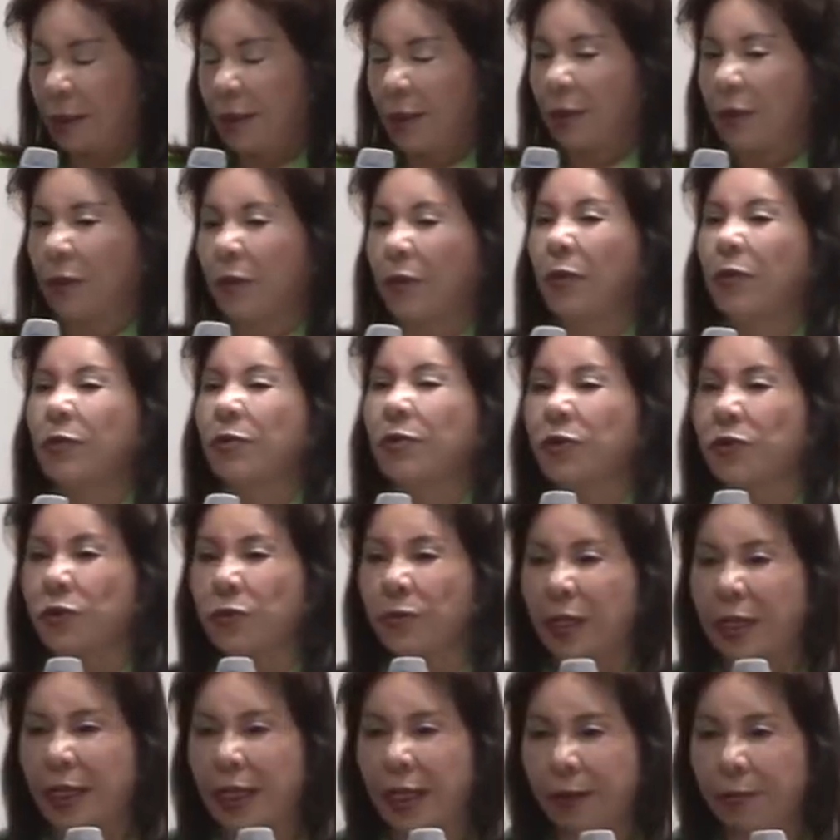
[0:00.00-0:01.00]
with your
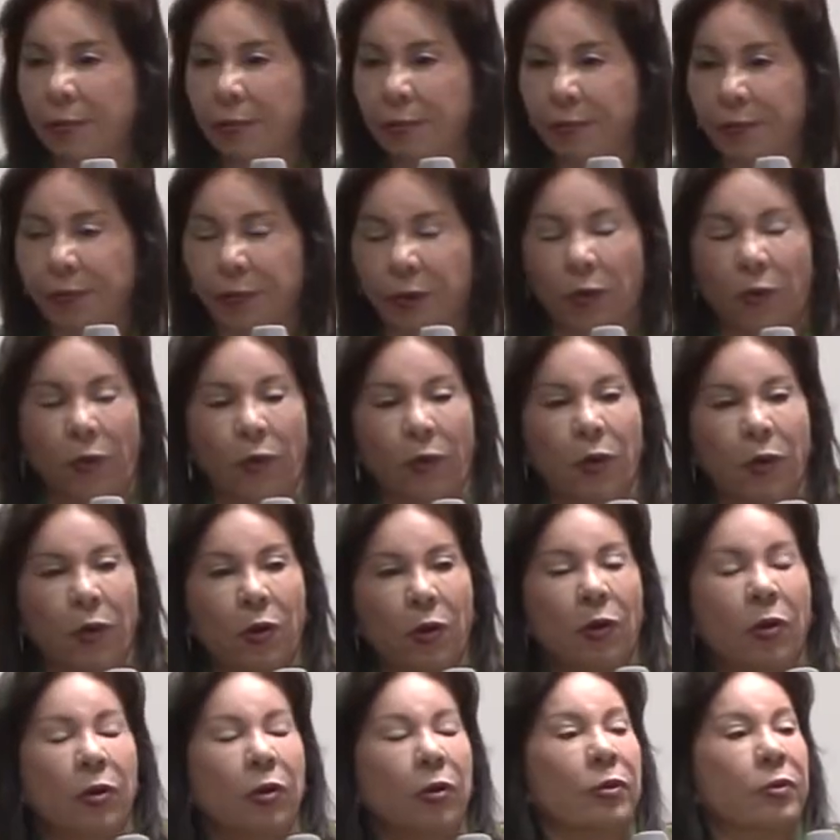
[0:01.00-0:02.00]
example,
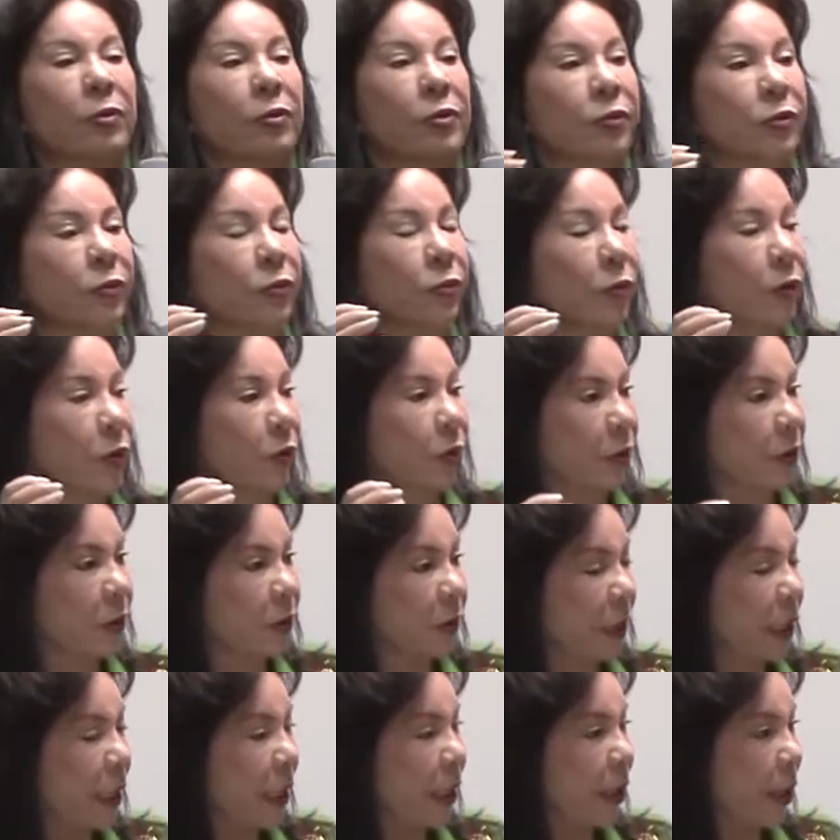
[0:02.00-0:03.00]
with your
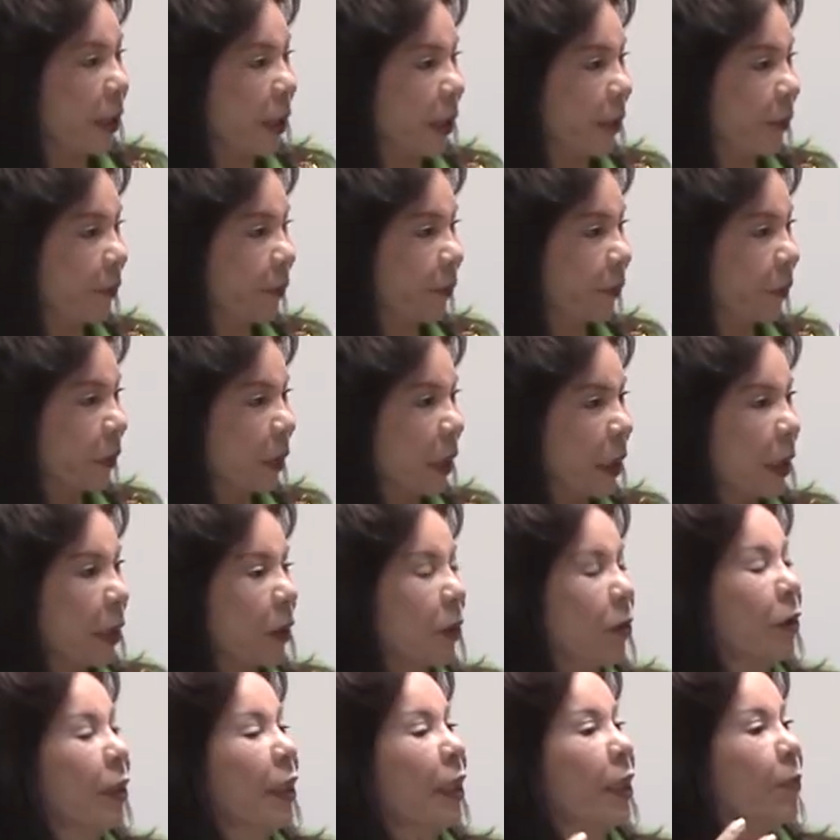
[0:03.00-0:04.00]
doctrine,
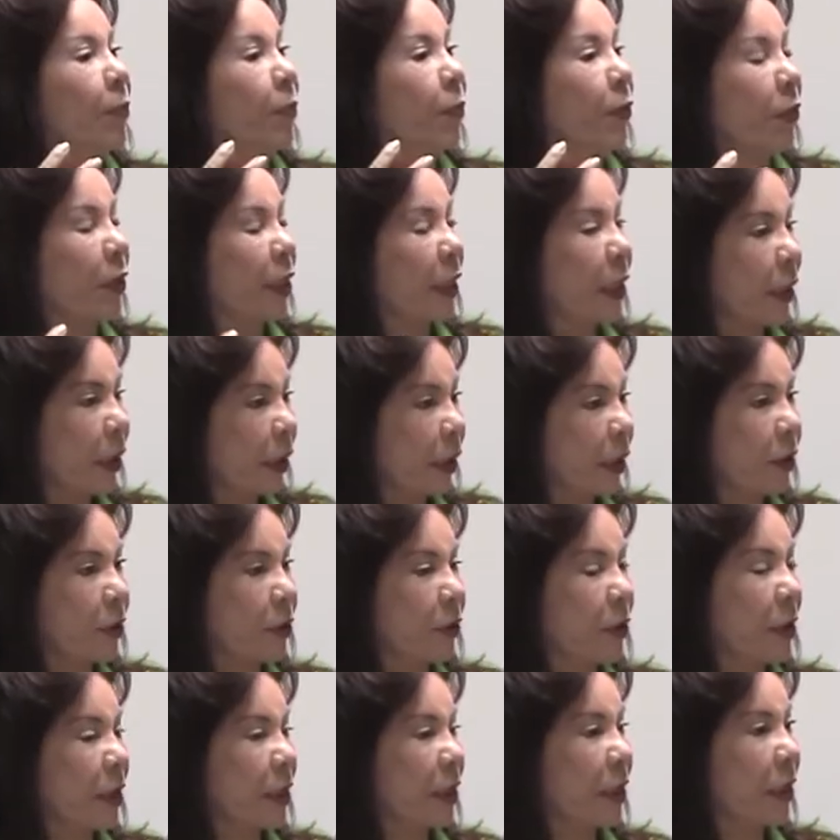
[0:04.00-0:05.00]
with the
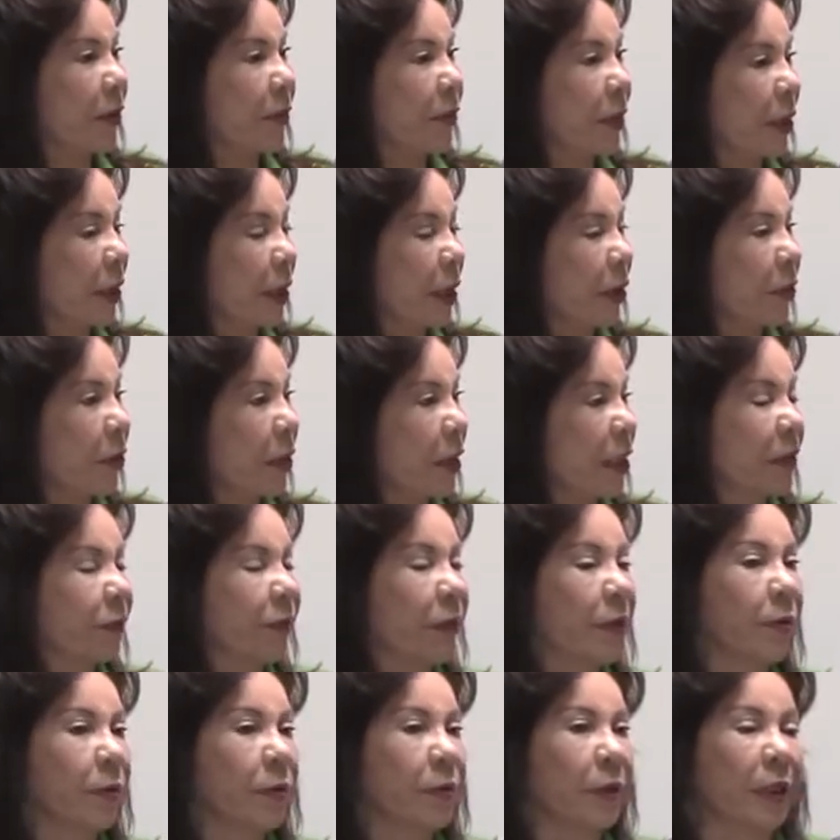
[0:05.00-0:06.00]
power God has
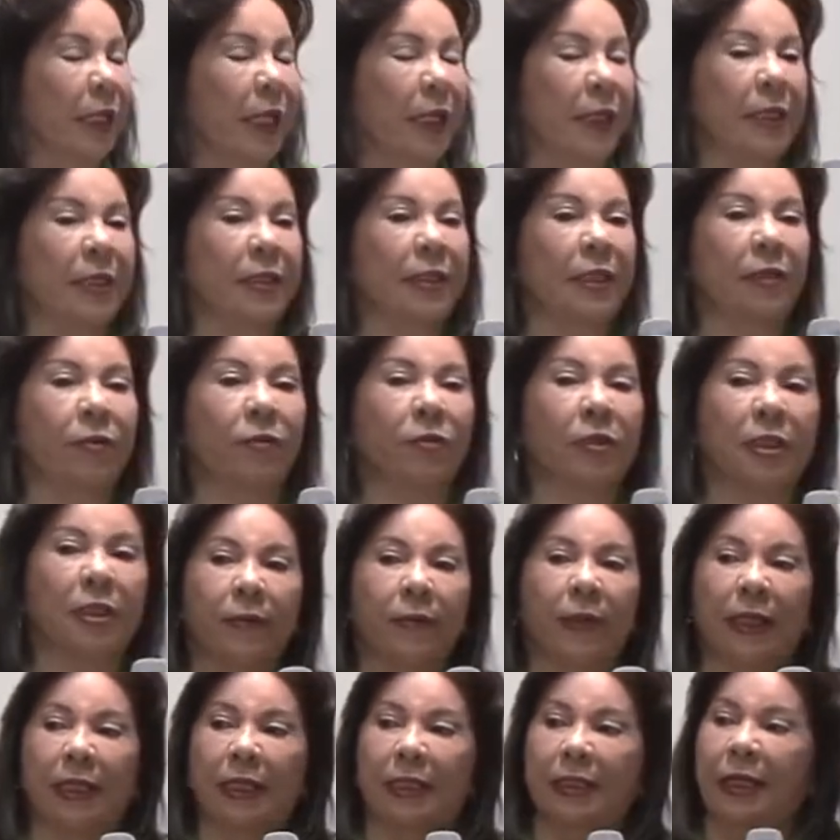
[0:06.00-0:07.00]
given and how
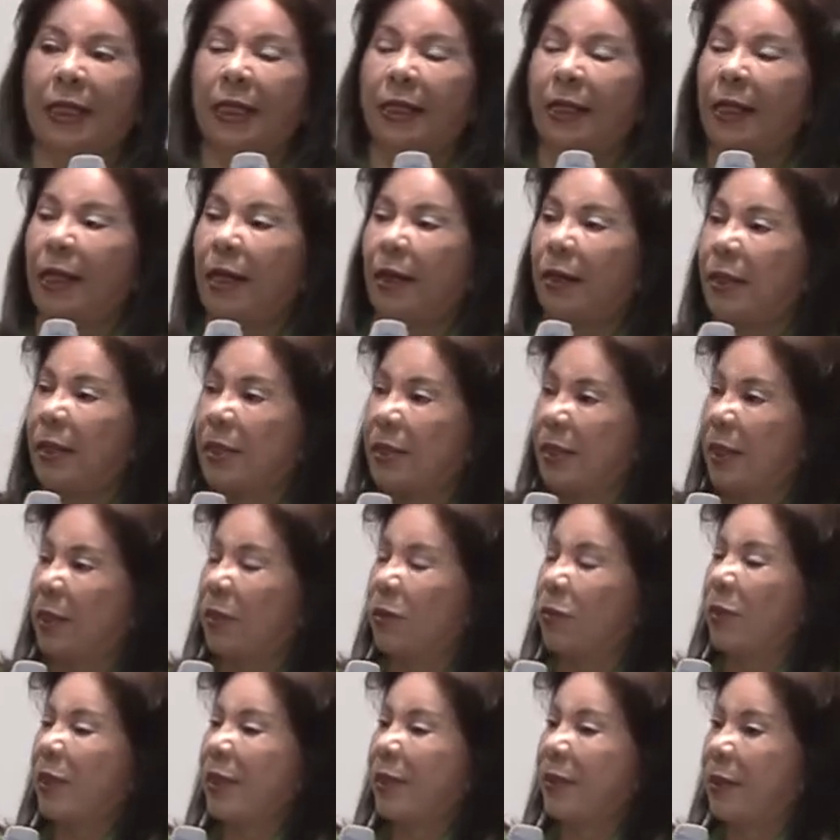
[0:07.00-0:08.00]
empowered them,
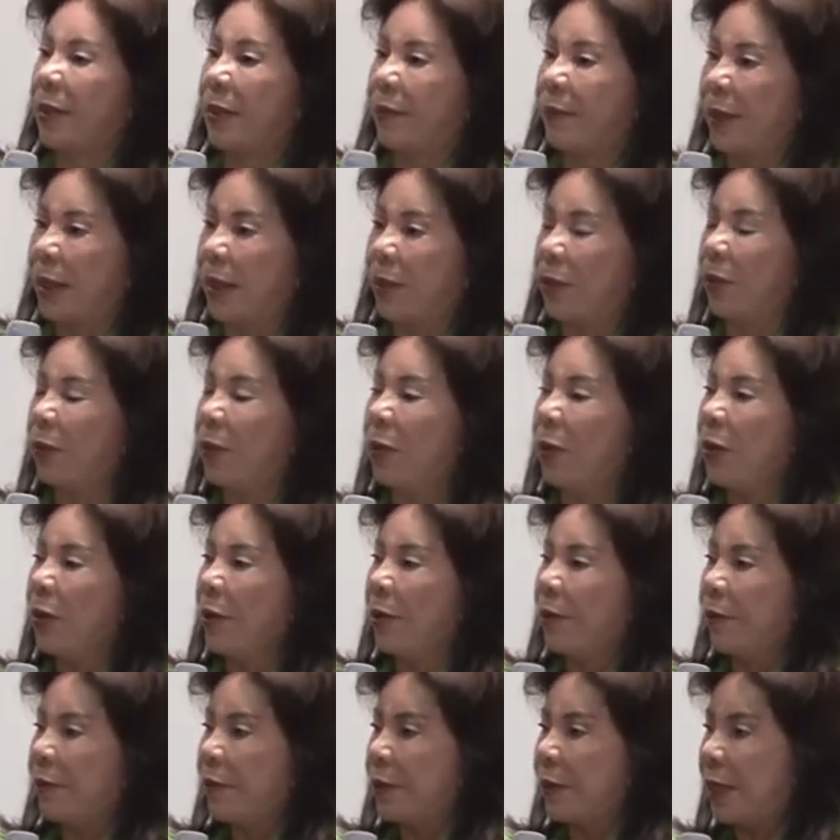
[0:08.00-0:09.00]
they would be
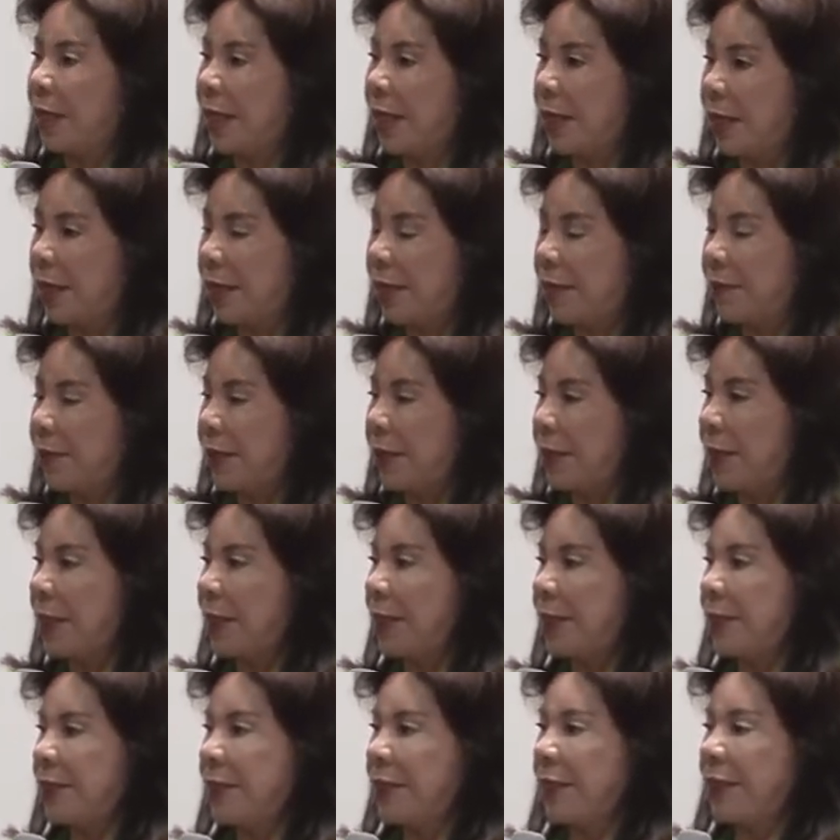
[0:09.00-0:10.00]
realizing the
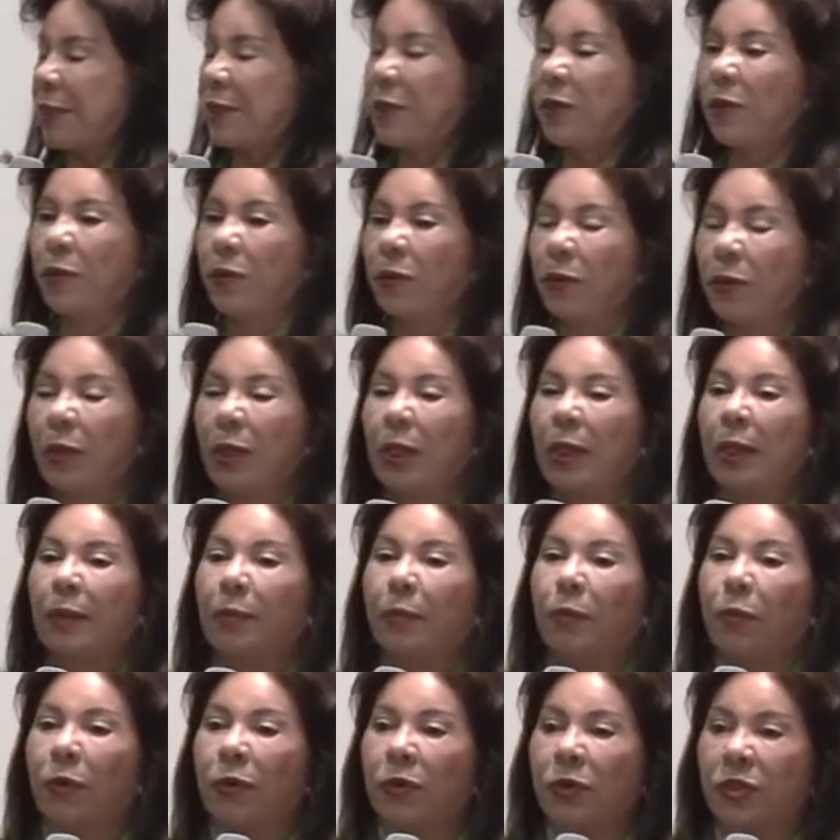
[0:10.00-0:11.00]
work of
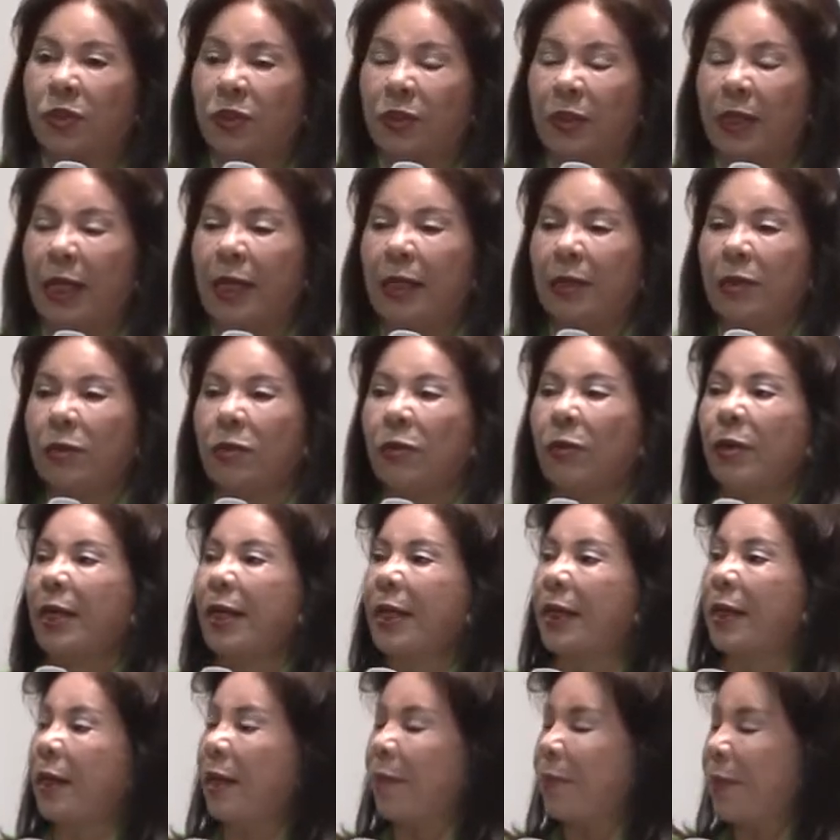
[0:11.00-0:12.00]
evangelizing and
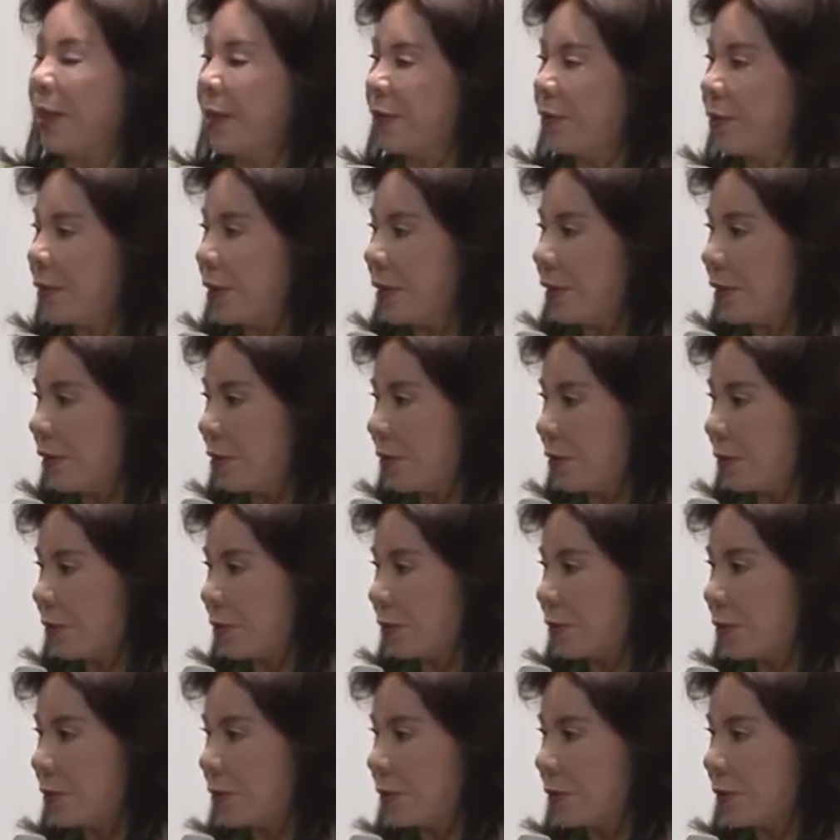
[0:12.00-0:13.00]
showing God's
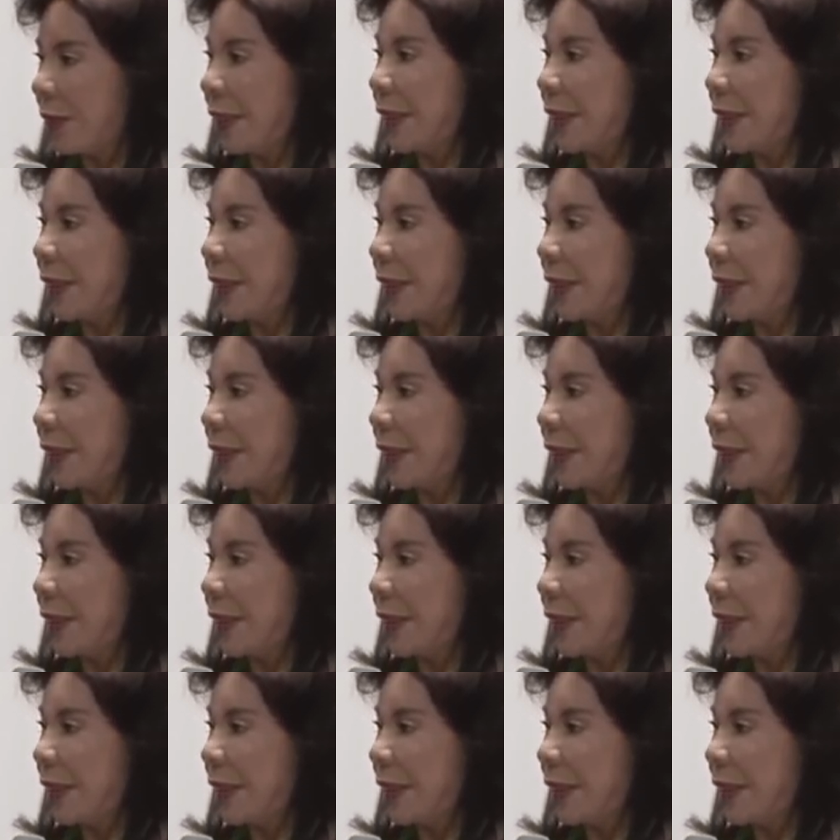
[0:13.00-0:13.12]
path.